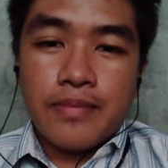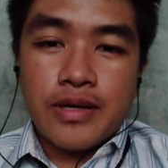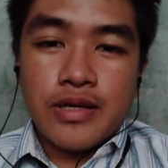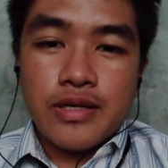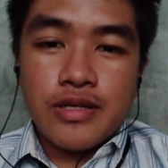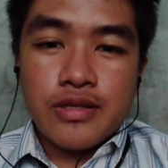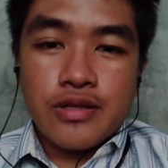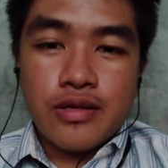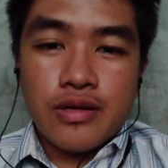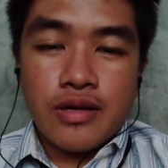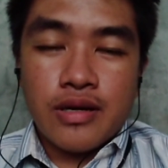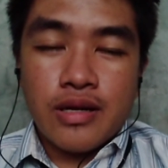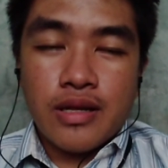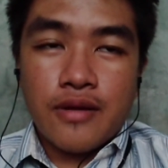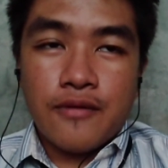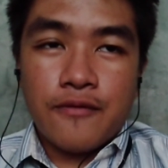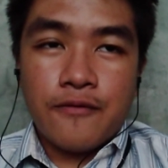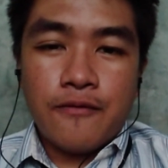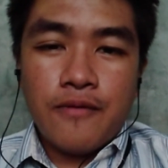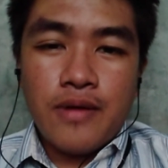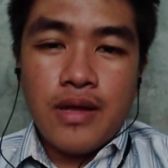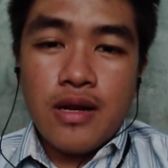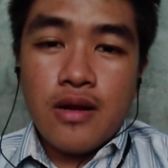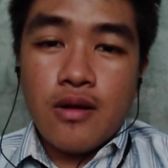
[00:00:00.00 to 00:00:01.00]
person if
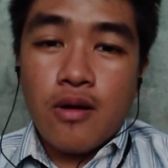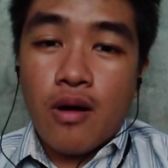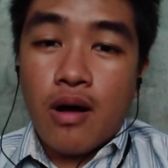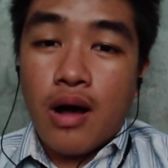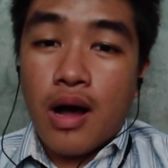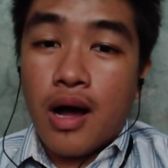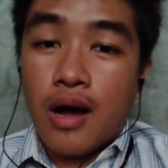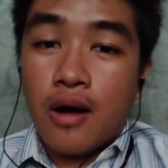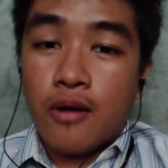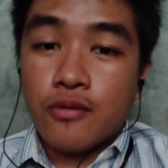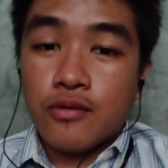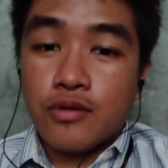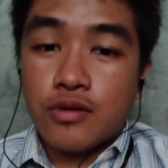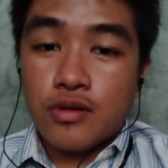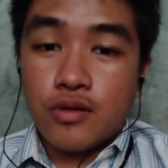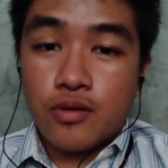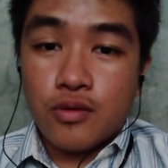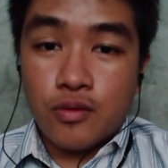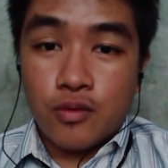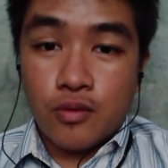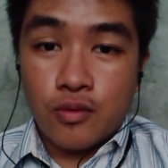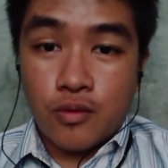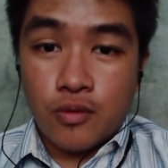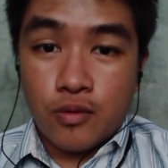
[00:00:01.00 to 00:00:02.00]
we know how
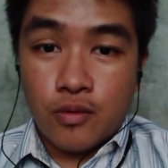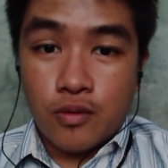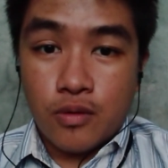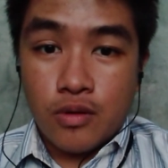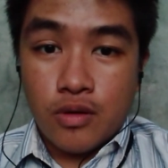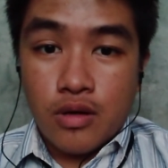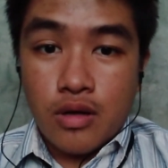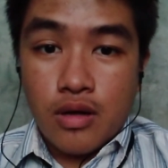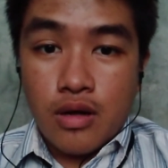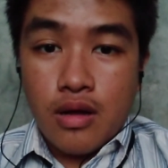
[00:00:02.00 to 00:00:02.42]
to